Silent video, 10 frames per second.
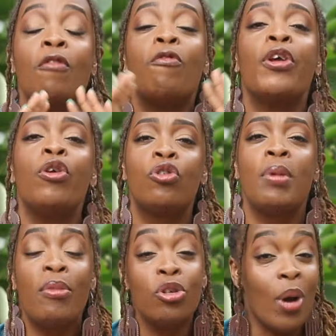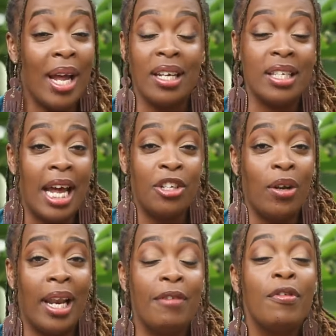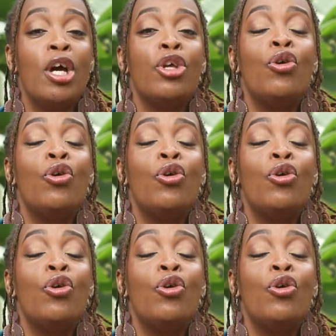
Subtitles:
for you to be able to understand your life,